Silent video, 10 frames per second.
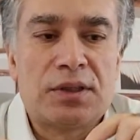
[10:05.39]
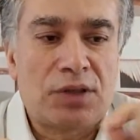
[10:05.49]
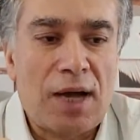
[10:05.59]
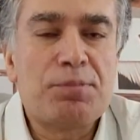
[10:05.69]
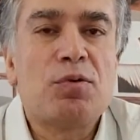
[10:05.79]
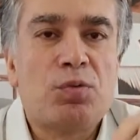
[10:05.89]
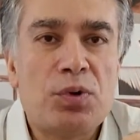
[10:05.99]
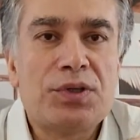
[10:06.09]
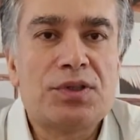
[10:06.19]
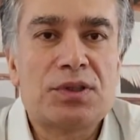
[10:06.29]
type of
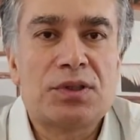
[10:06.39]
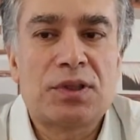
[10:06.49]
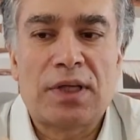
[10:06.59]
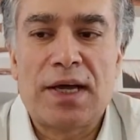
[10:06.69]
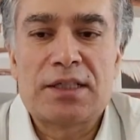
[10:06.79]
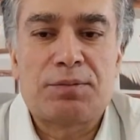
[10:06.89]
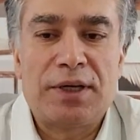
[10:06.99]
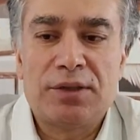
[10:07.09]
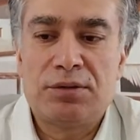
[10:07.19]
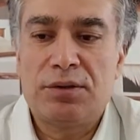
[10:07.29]
woods that I
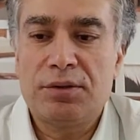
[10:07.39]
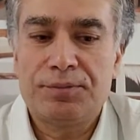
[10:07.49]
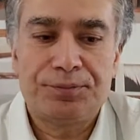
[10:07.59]
explained to you.